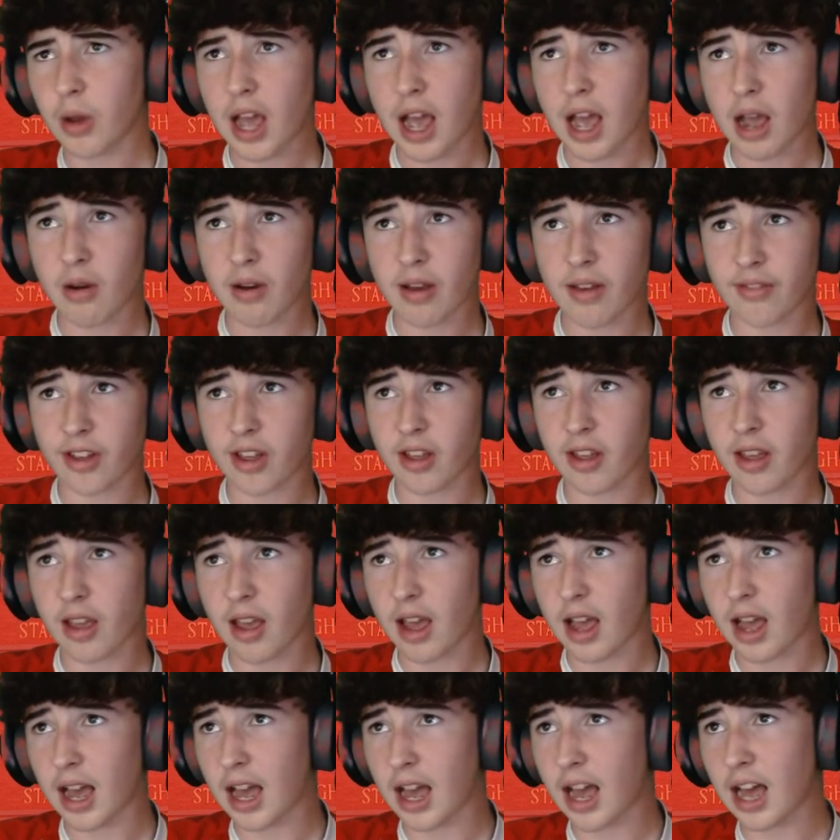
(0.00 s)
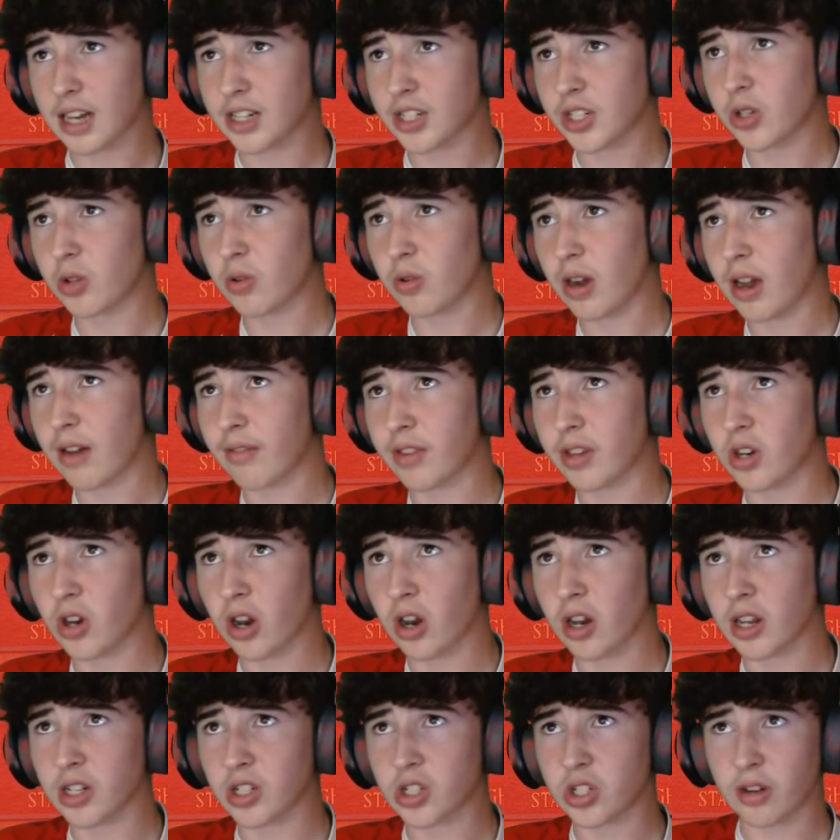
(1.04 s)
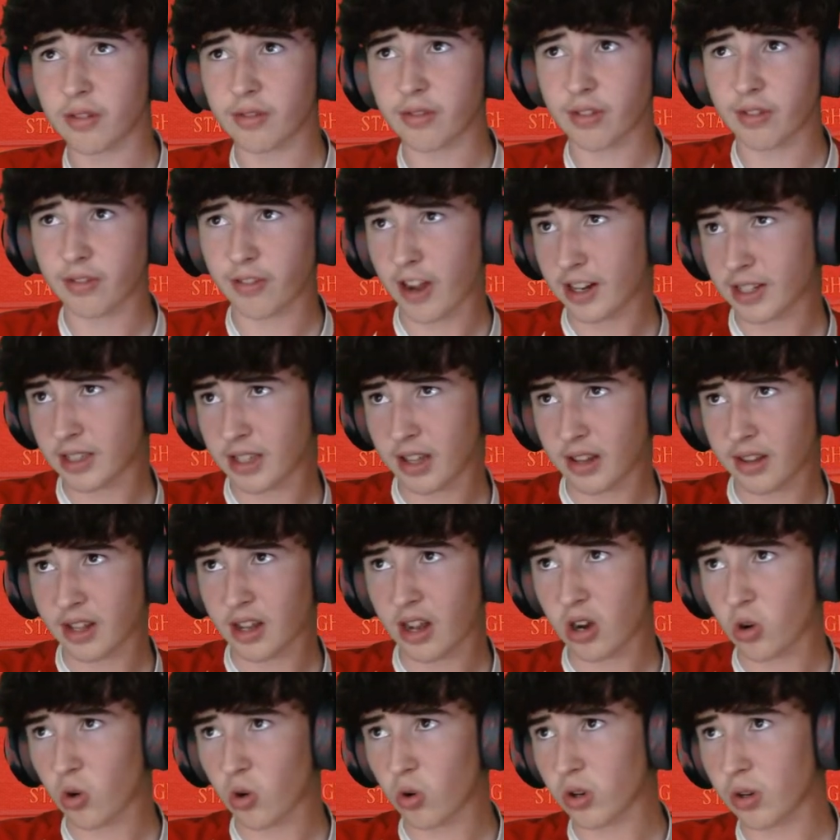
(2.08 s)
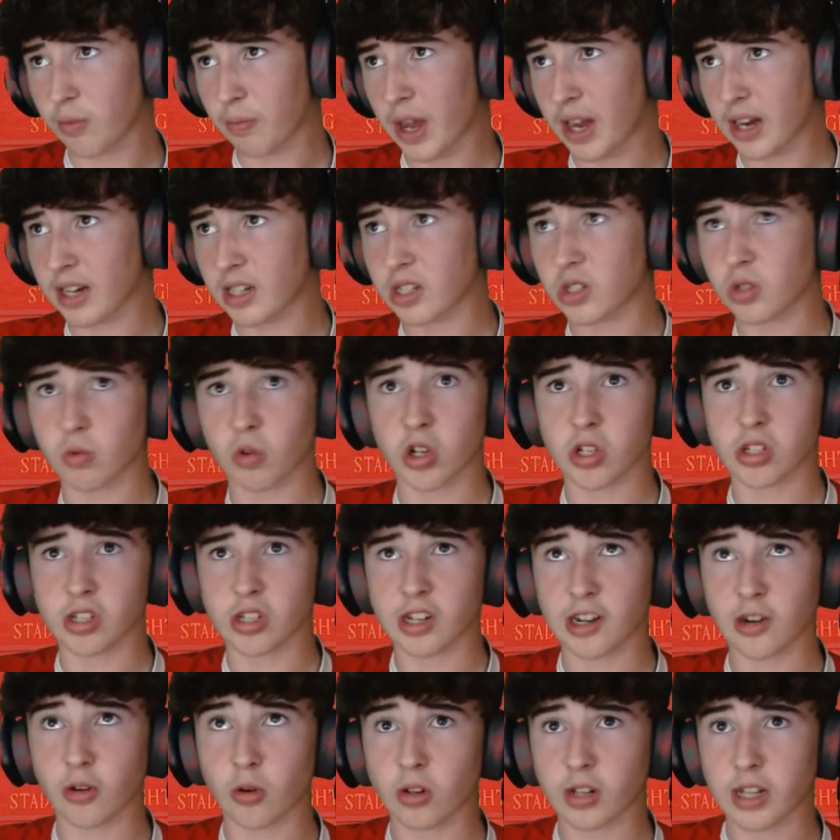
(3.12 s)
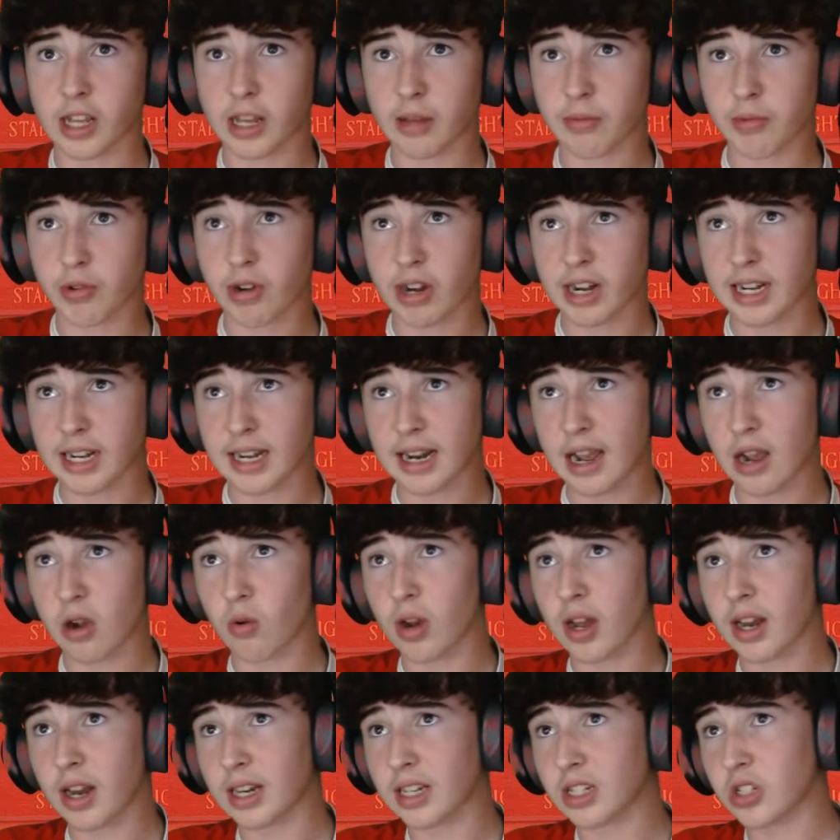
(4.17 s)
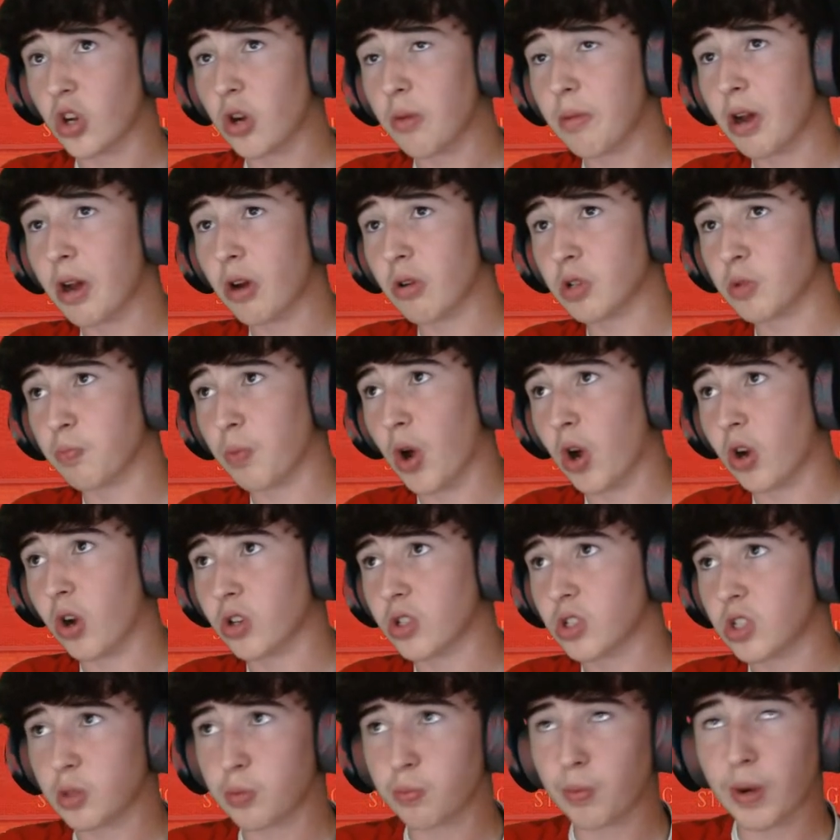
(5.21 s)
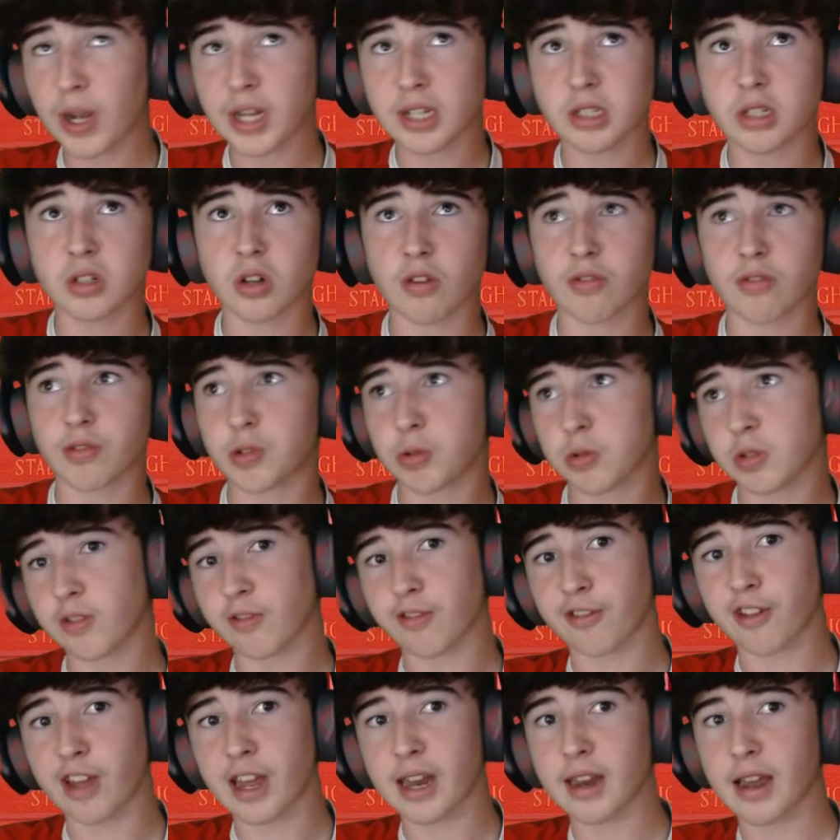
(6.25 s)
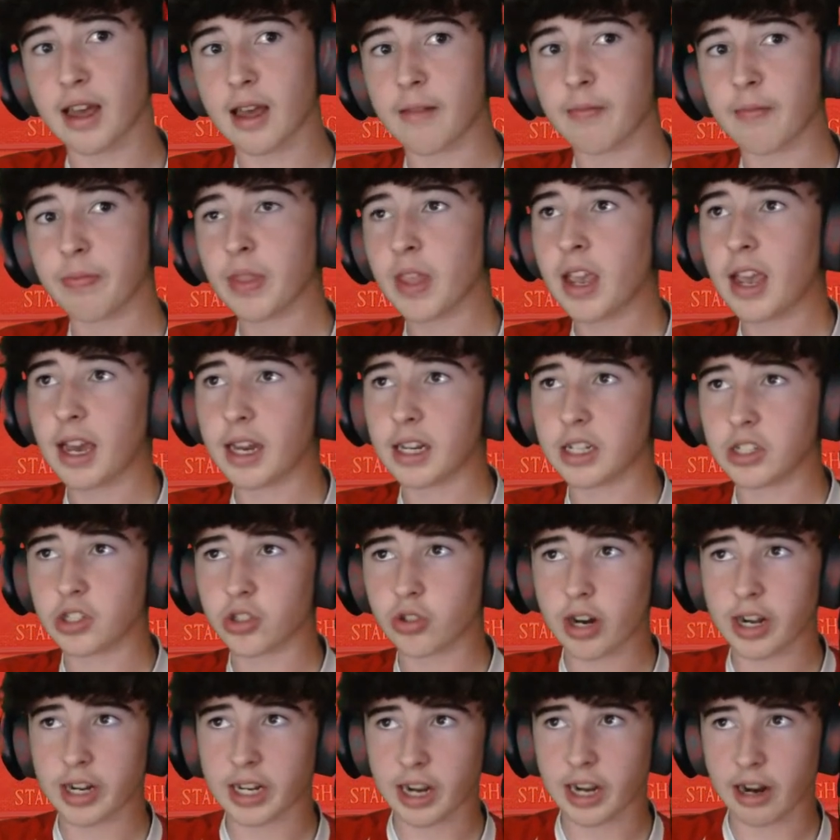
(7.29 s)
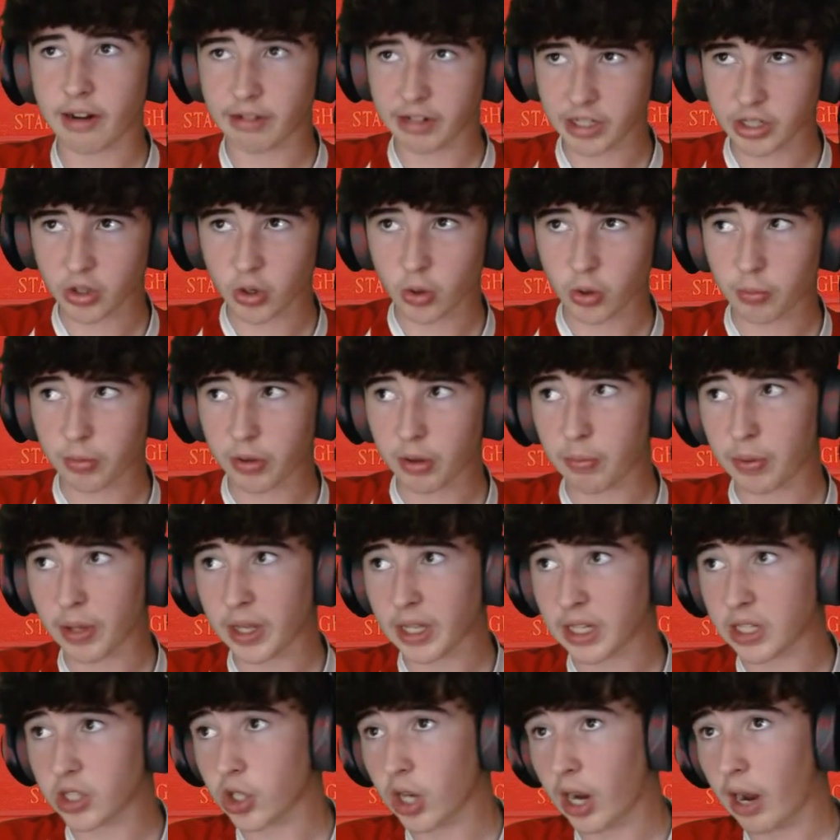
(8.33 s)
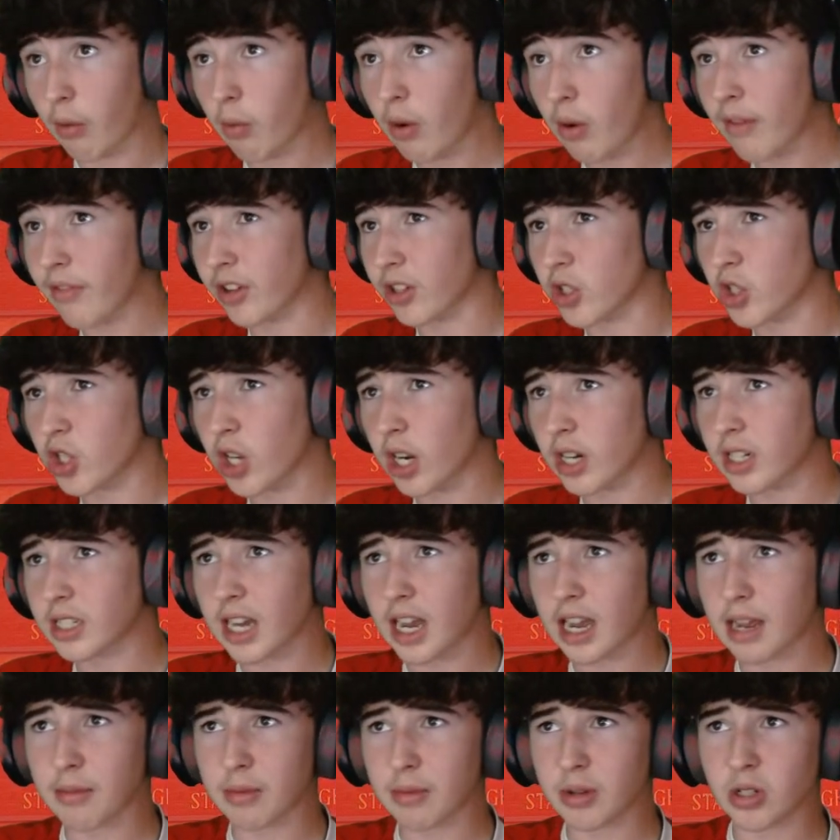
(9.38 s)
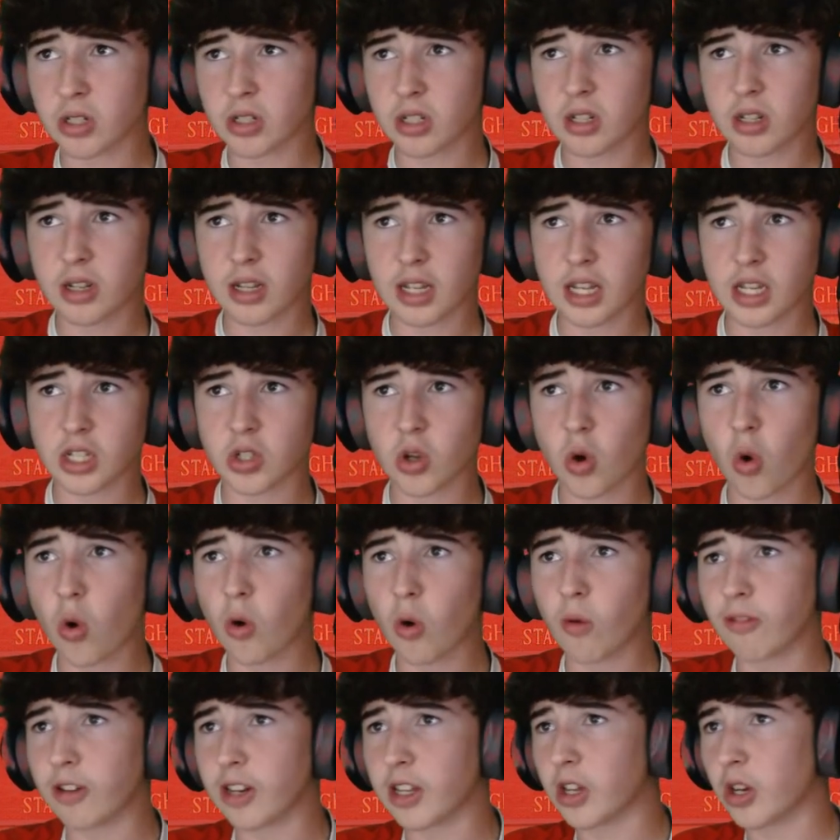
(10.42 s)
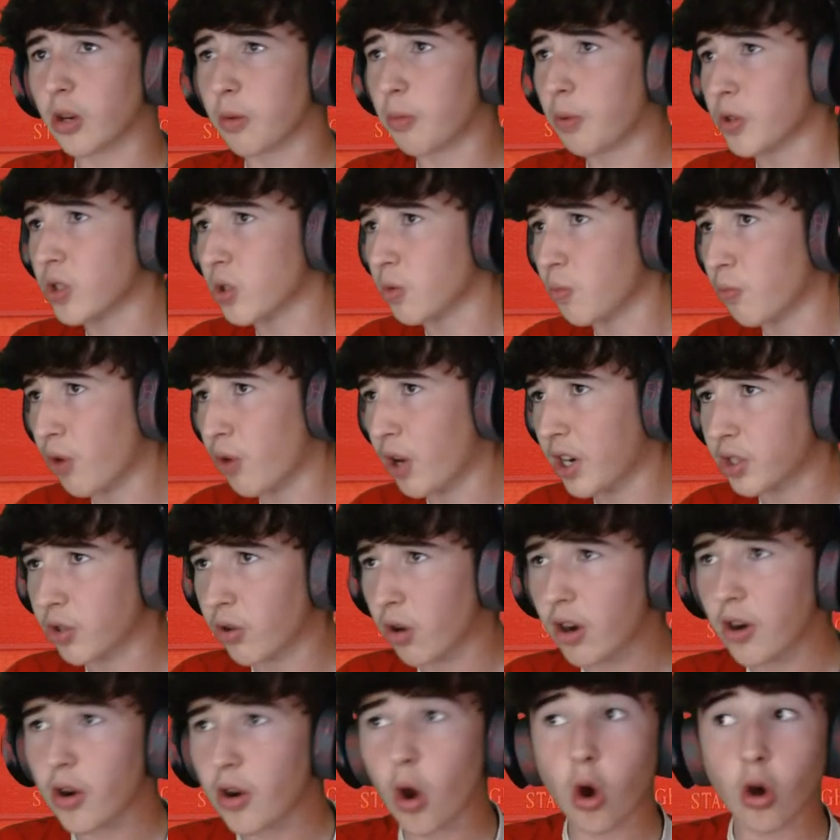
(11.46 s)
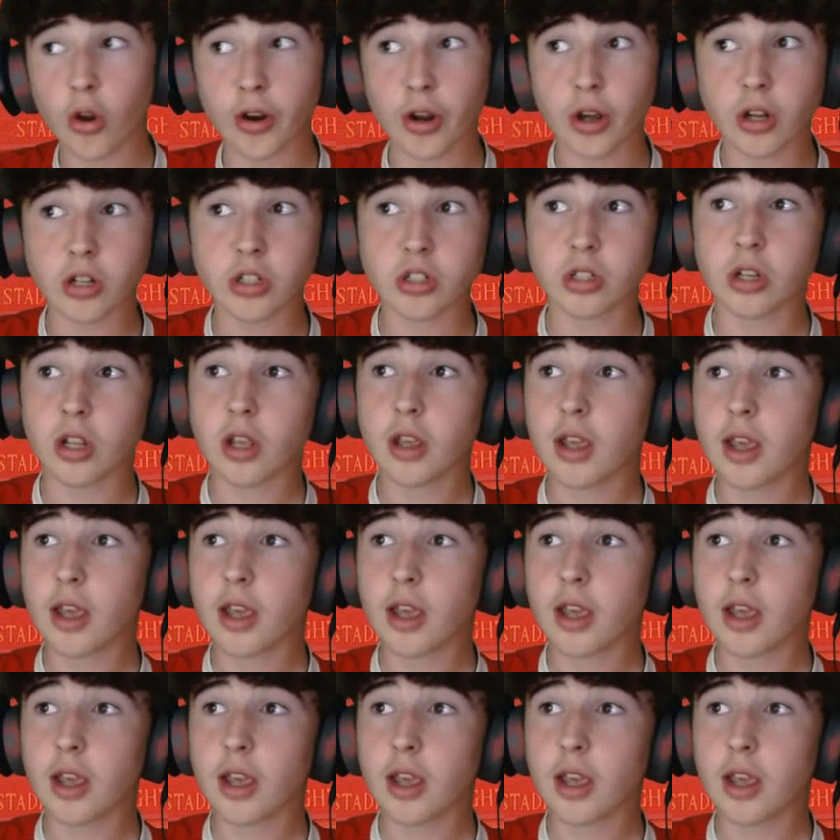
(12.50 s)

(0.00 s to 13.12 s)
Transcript: However, I do have the knowledge of the fact that they are going back towards their goalkeeper right now. And he's come out his box, he's passed it off to his defender, and he's trying to carry it up the pitch. However, Jack Diamond is hopefully going to put some pressure on, or not.